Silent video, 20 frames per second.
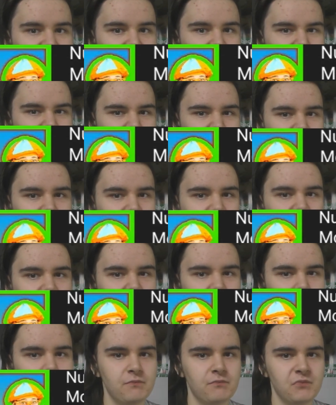at a YouTube
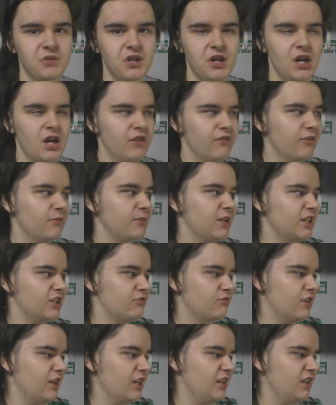video. From like
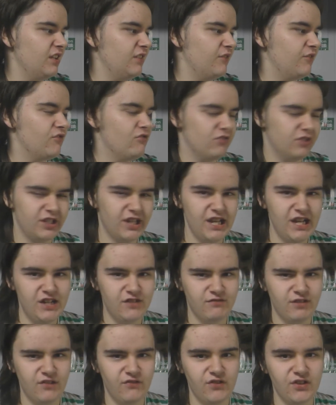2014,
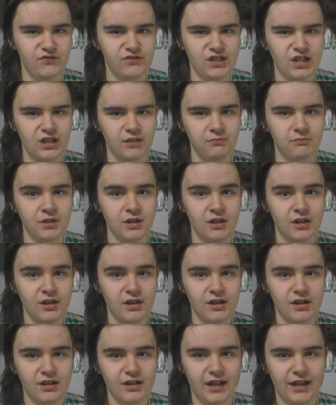2015.
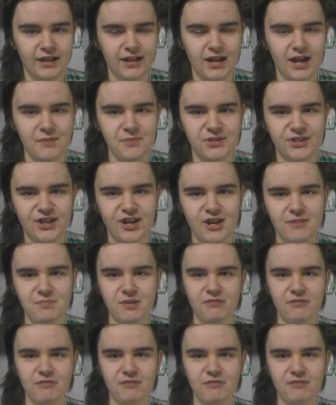Like, I'm sorry,